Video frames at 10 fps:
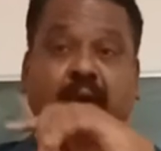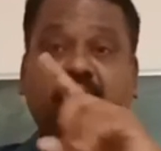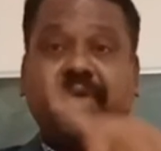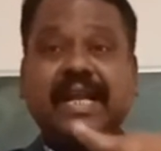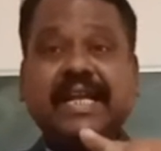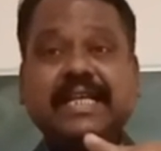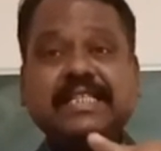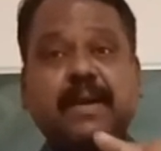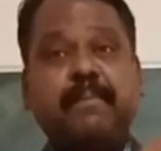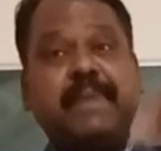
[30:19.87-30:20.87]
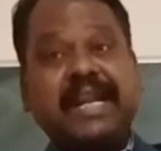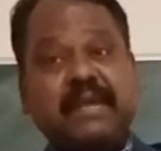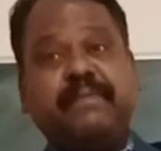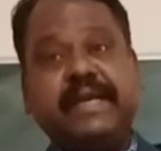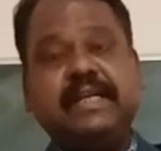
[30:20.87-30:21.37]
When it is a
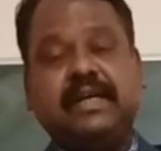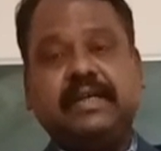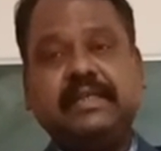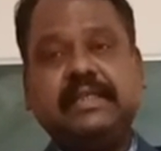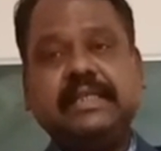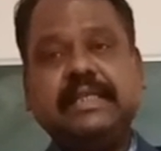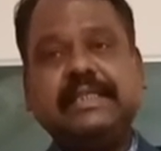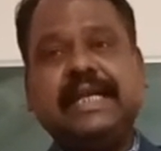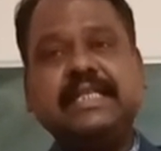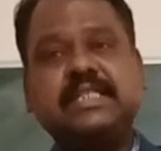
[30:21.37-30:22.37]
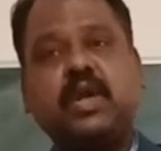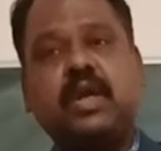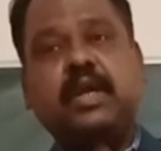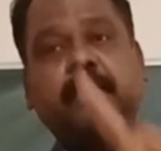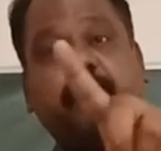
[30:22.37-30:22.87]
benefit, that is
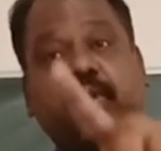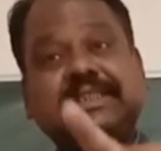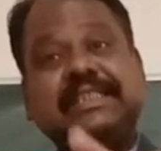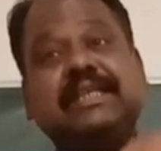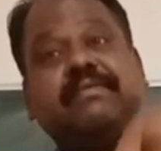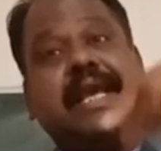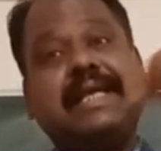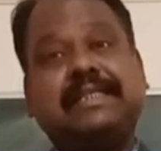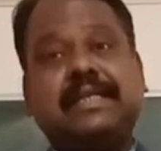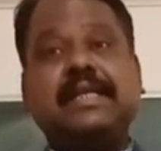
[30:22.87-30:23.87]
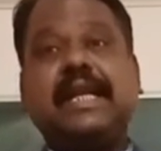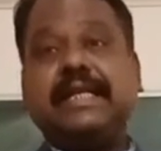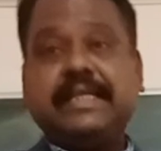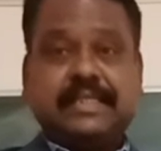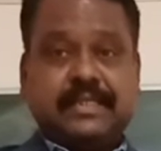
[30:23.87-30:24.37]
called a positive
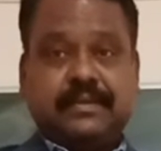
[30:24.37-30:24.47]
externalities.